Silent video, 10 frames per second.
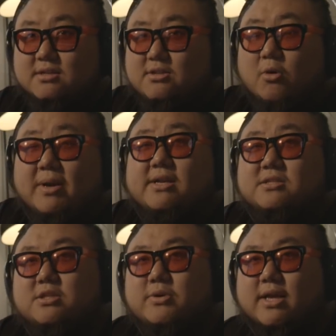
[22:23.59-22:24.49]
Nobody
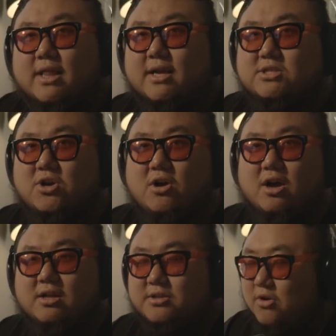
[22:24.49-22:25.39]
is doing it like
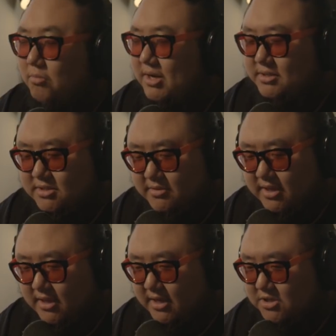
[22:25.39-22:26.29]
Chungha. Nobody is doing
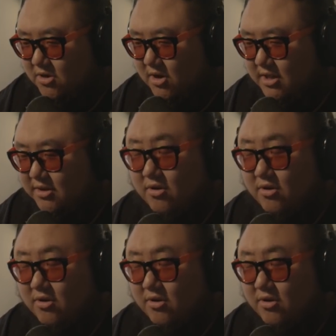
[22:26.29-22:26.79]
it like Chungha.